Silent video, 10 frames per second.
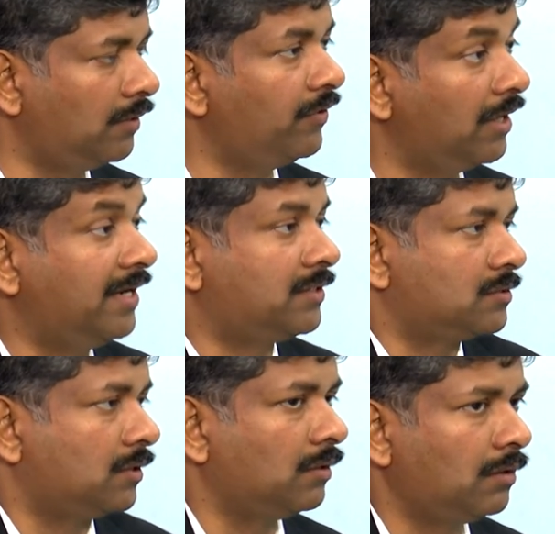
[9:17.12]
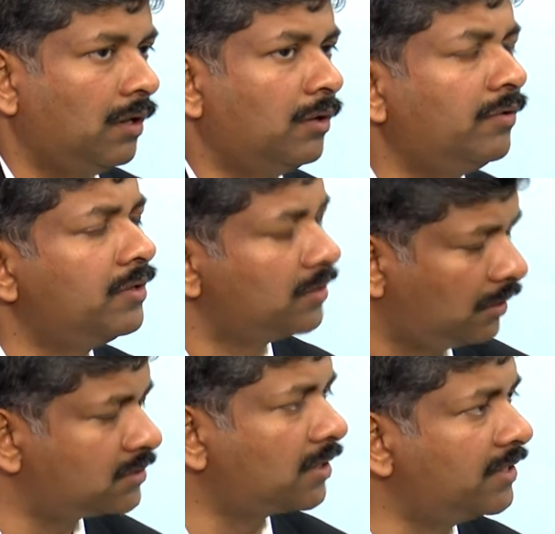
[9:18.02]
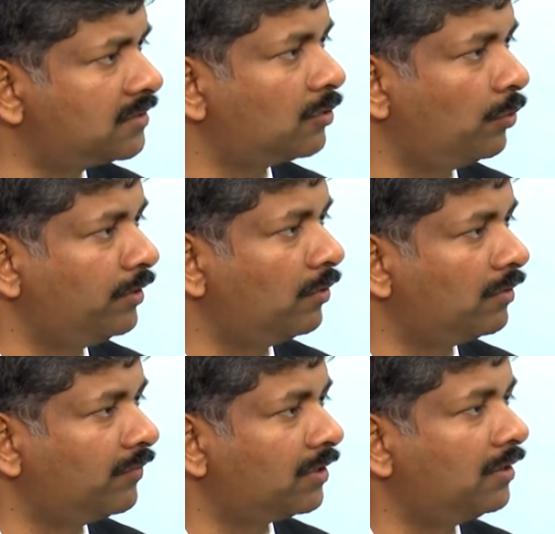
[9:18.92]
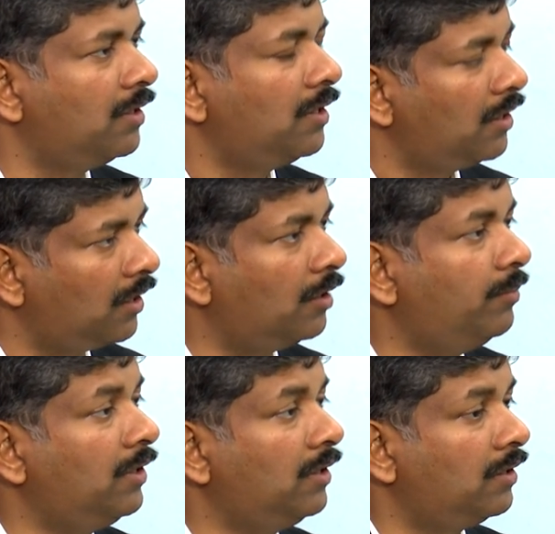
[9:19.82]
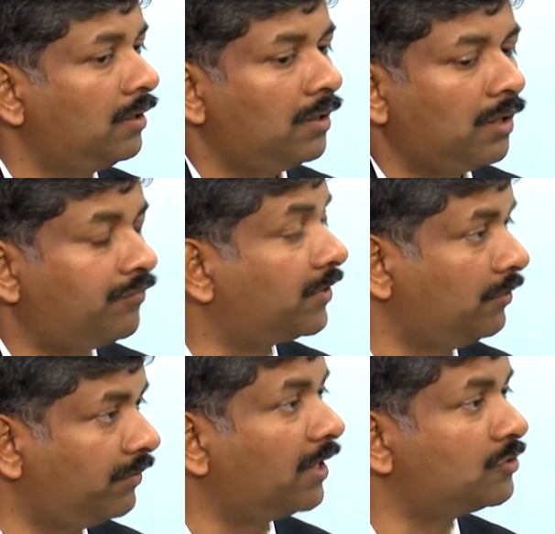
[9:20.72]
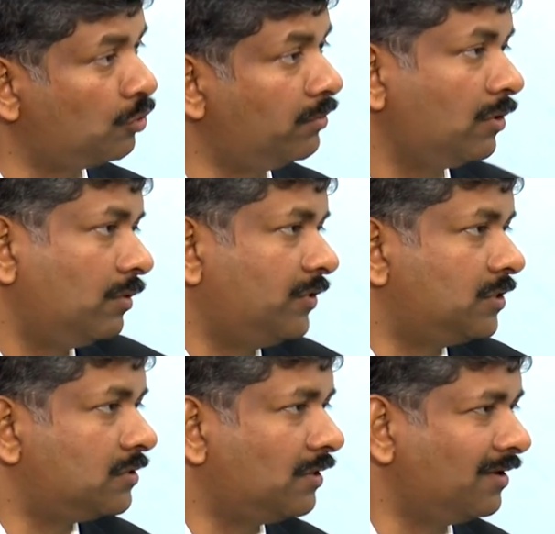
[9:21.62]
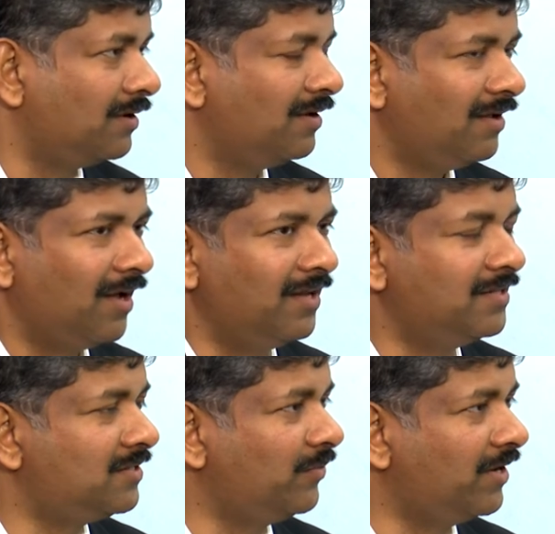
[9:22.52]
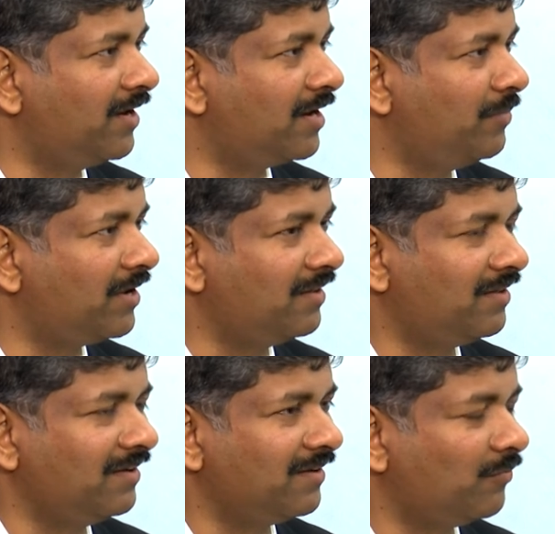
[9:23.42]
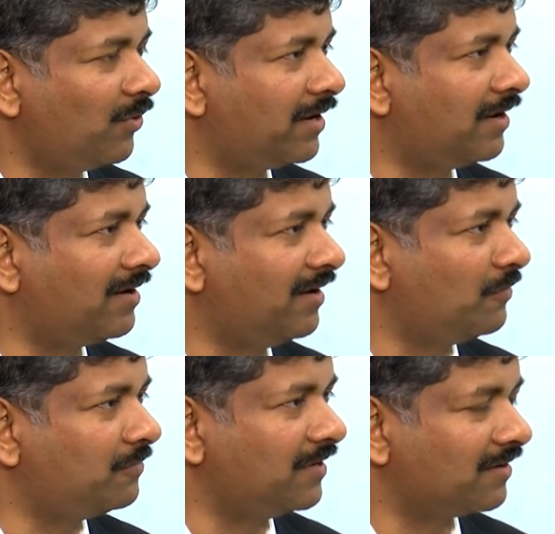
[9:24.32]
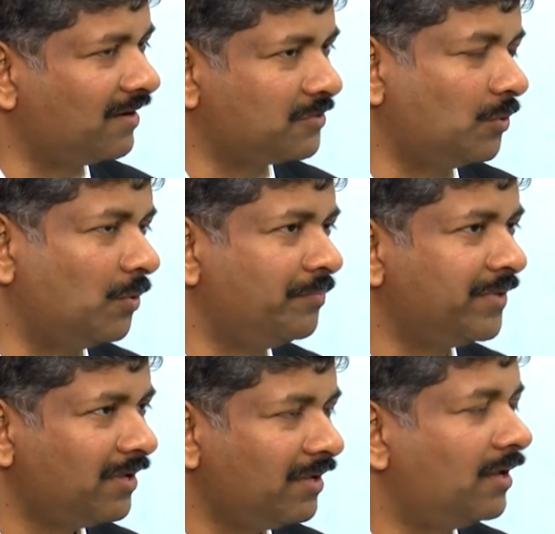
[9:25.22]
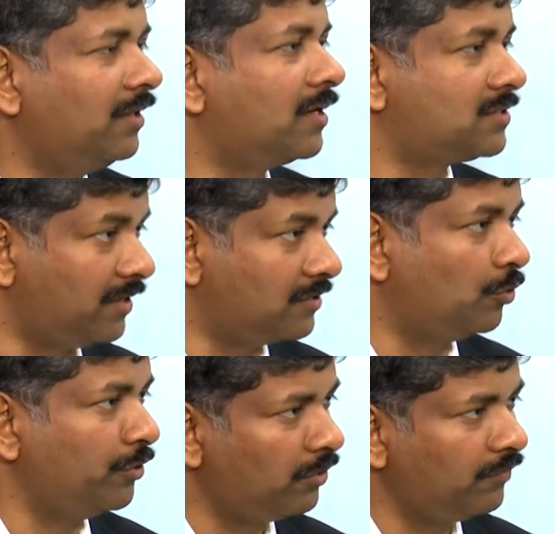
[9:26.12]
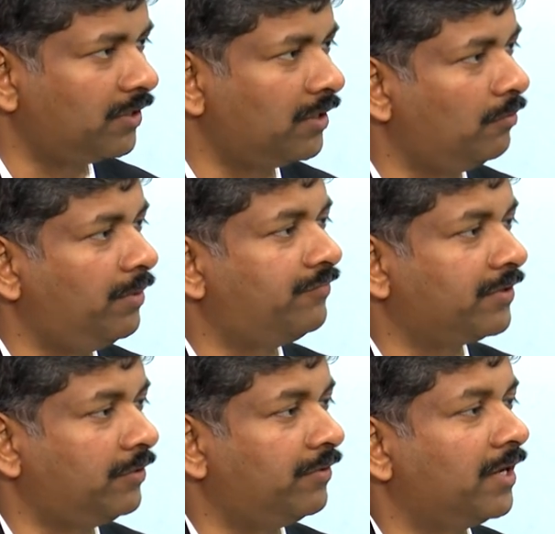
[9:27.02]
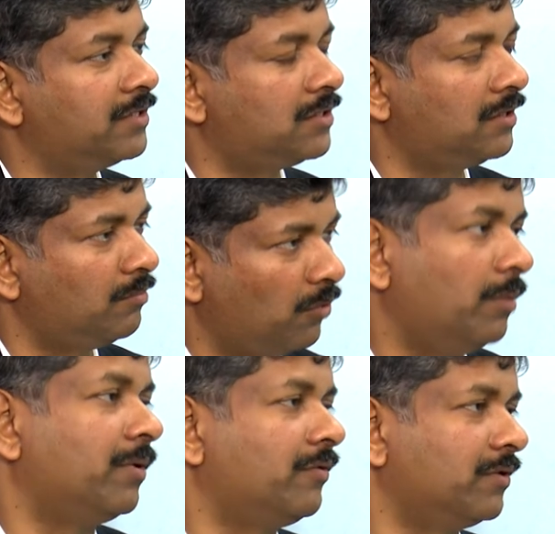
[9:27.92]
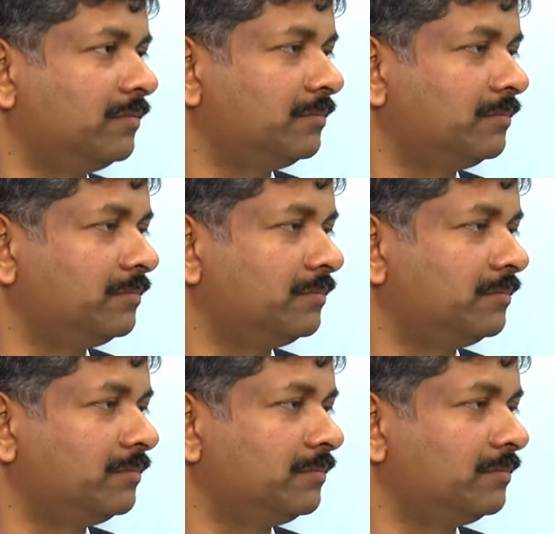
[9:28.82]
very latest. And then the studies are going on whether it will be effective against Omicron, which is a very dynamic and then a volatile kind of thing, right? So there are studies going on whether it will be effective against molnupiravir.